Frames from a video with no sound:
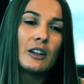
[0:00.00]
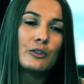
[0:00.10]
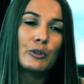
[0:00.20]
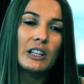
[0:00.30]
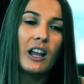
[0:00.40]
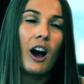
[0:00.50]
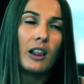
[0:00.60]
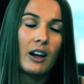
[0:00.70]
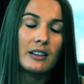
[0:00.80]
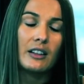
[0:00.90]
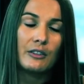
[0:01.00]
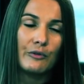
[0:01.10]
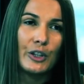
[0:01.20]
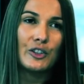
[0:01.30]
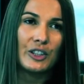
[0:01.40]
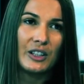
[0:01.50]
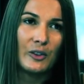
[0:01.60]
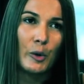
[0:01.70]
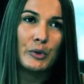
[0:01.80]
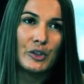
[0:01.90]
to really highlight their conviction in
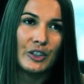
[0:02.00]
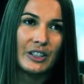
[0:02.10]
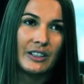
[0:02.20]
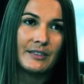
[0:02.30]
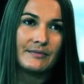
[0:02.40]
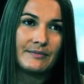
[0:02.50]
the opportunity.